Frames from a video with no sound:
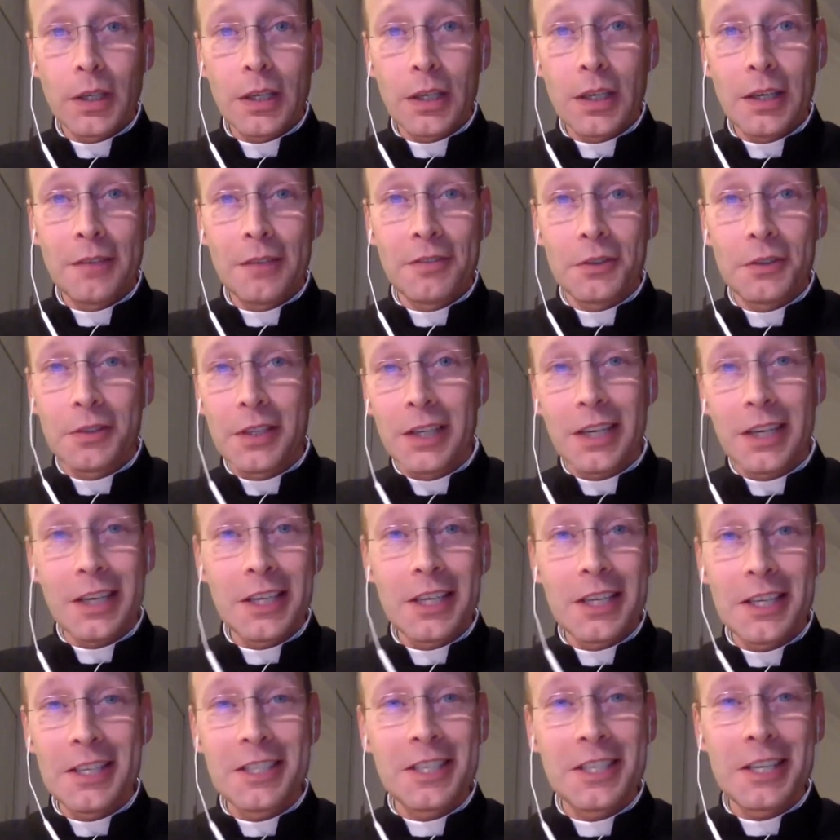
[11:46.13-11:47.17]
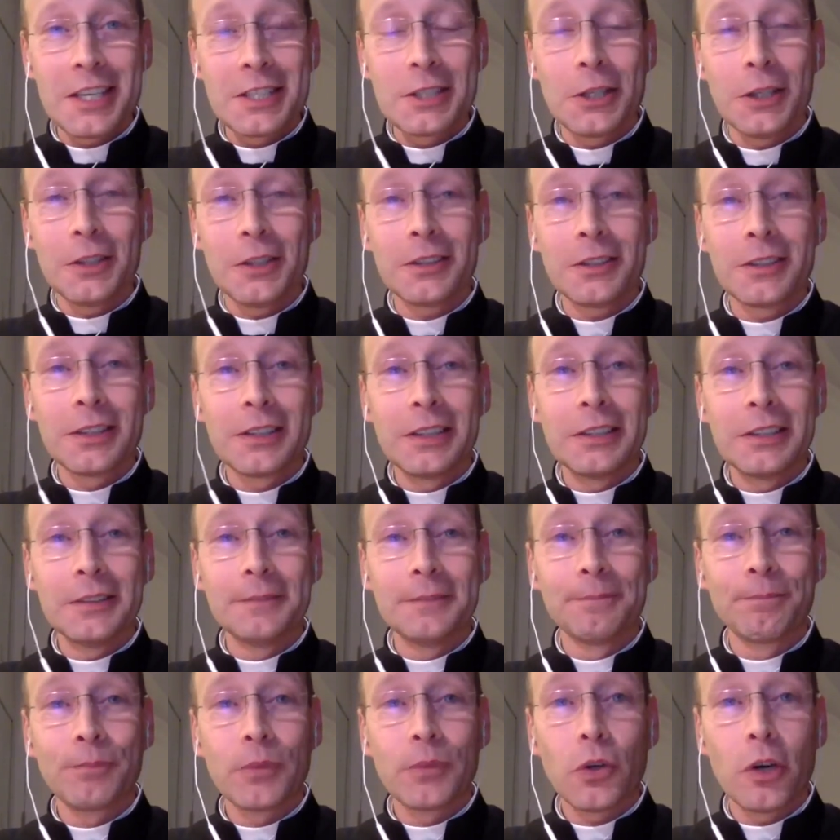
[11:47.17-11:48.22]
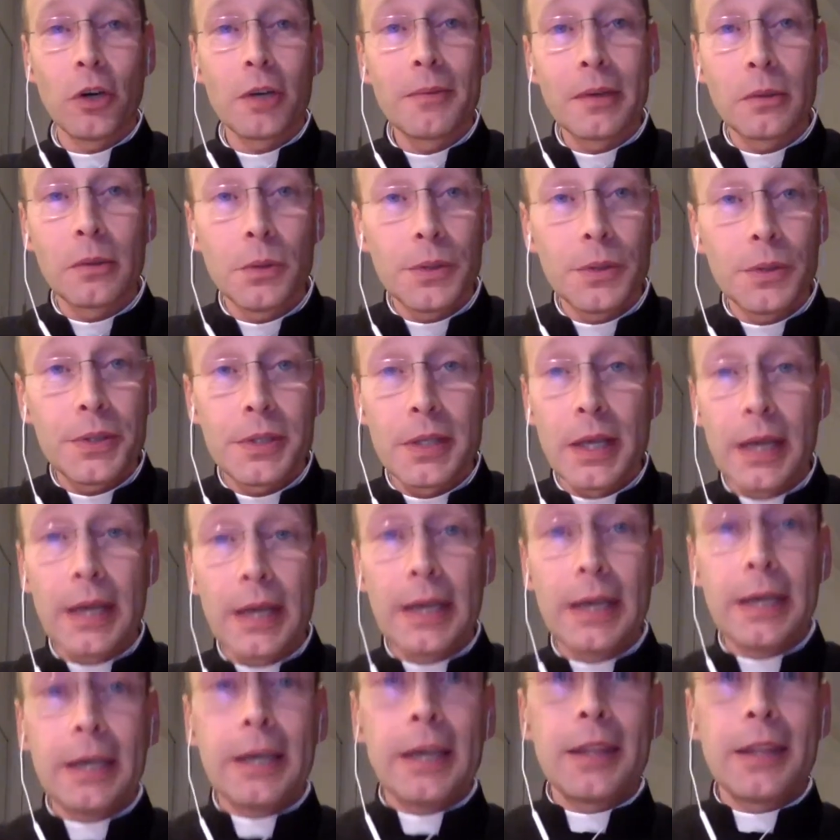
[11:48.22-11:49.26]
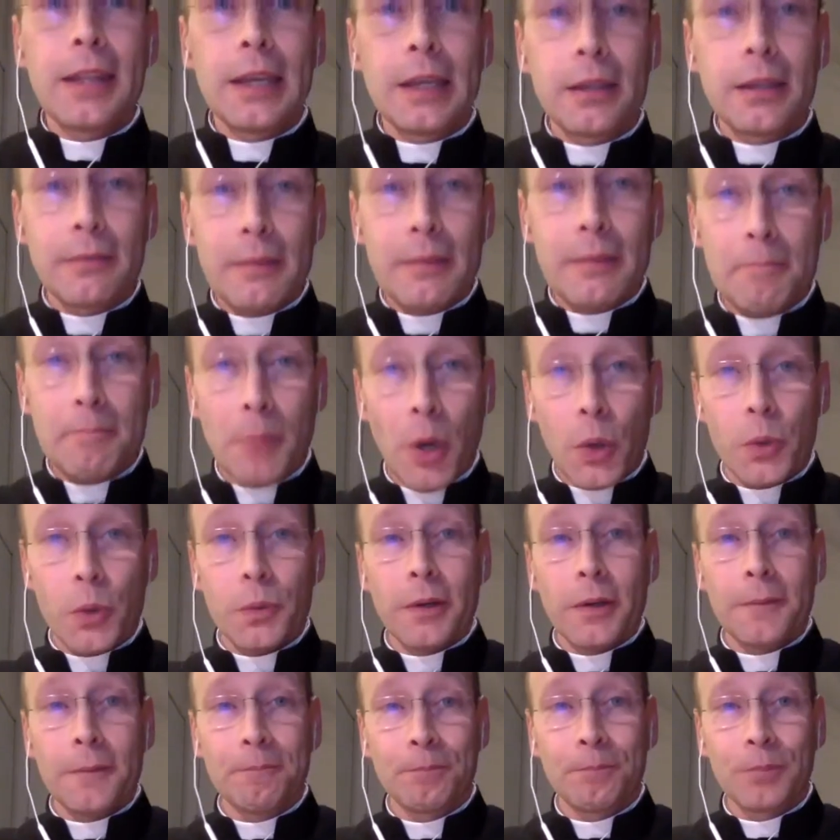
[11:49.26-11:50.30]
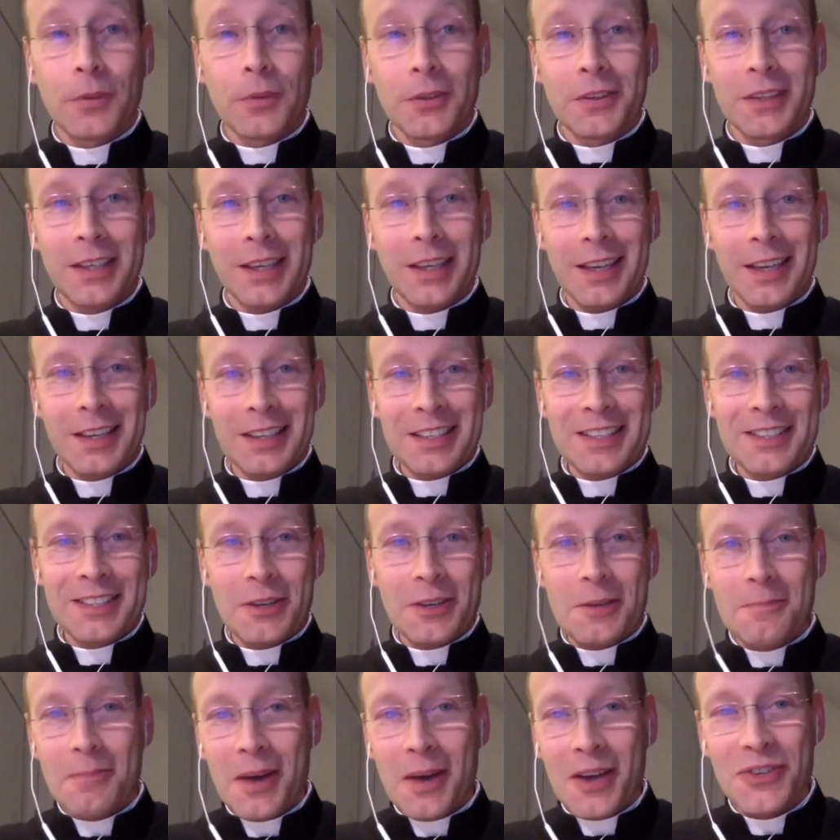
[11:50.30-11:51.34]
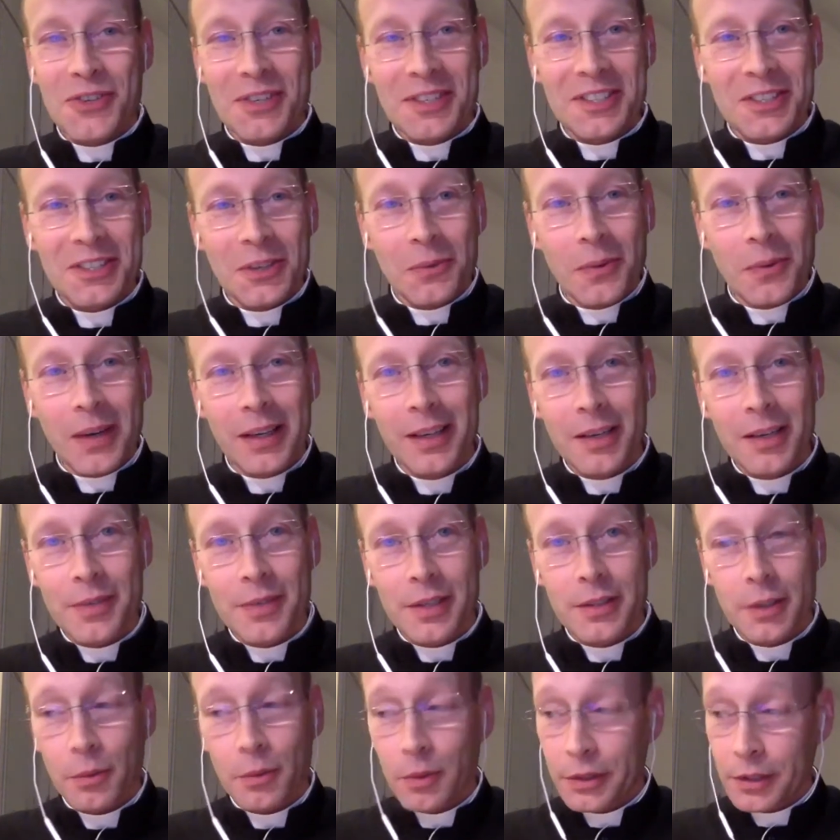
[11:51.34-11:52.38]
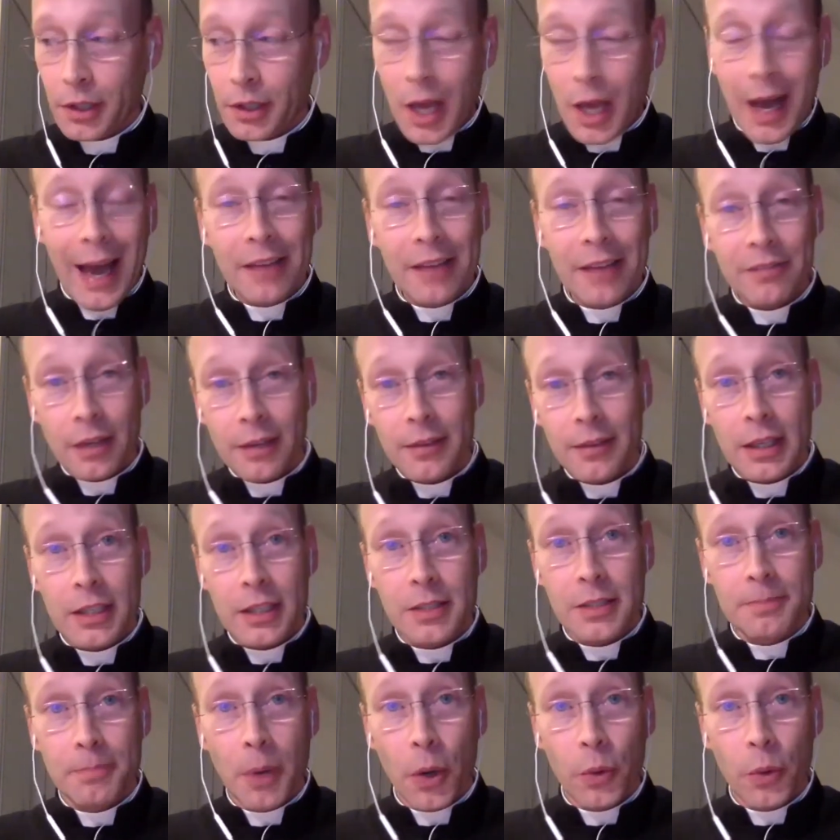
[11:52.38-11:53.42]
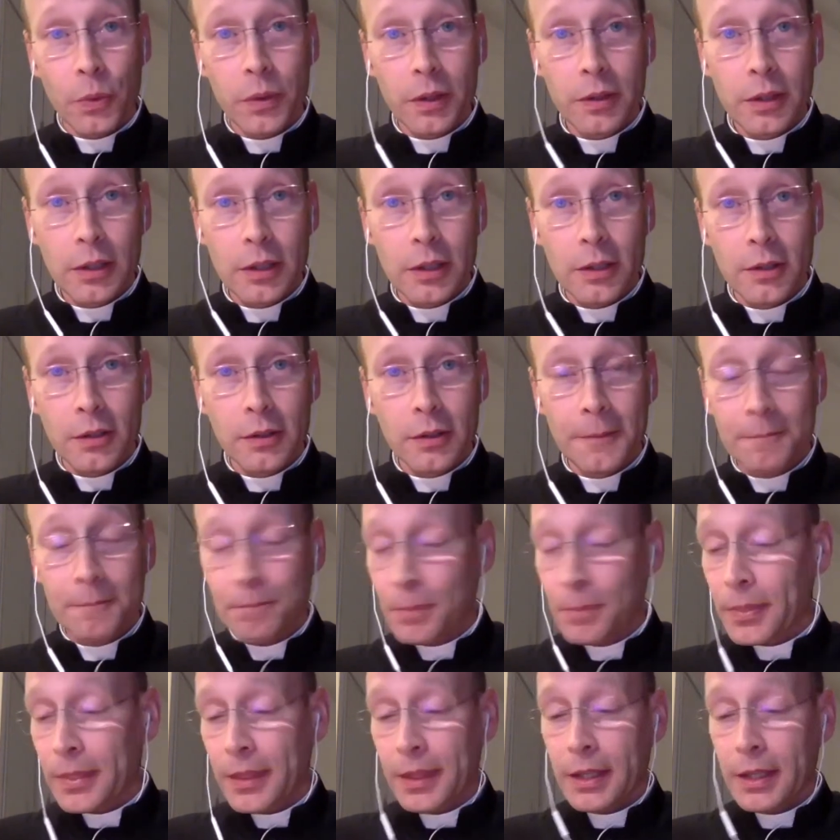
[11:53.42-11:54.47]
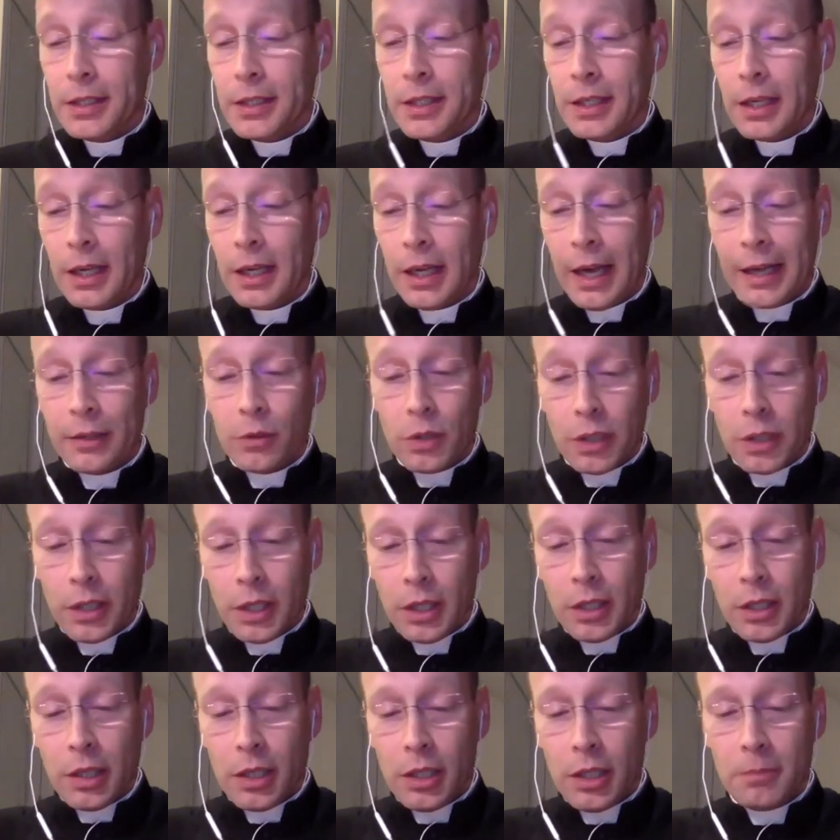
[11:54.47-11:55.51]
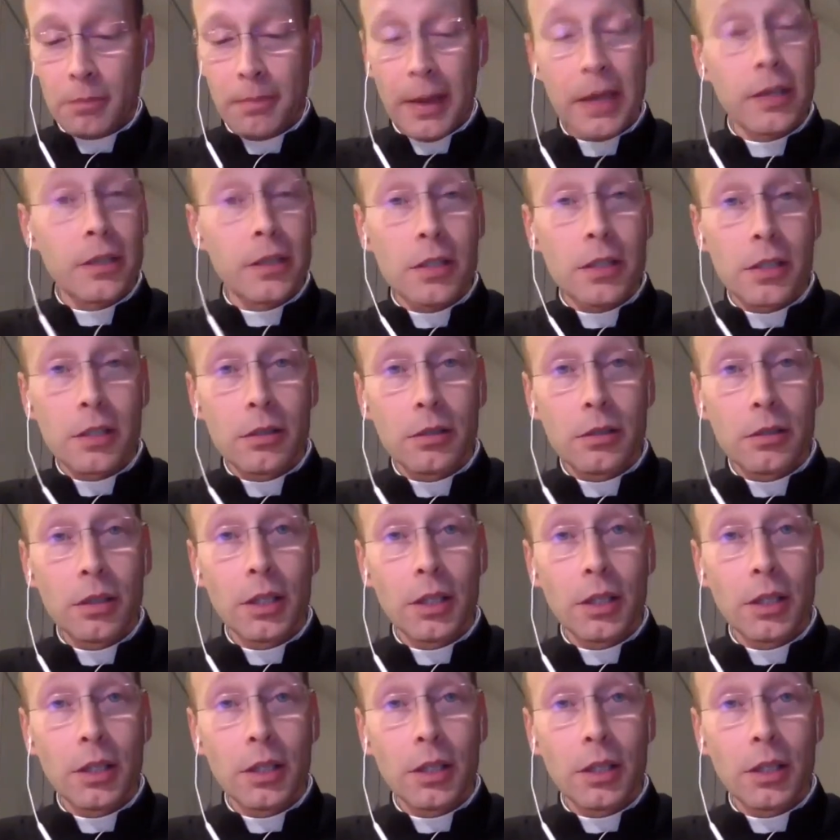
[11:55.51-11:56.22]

if your knee is not, or even worse, think of a bone. Okay, so imagine someone comes and says, well, I've got this bone, that actually it bends.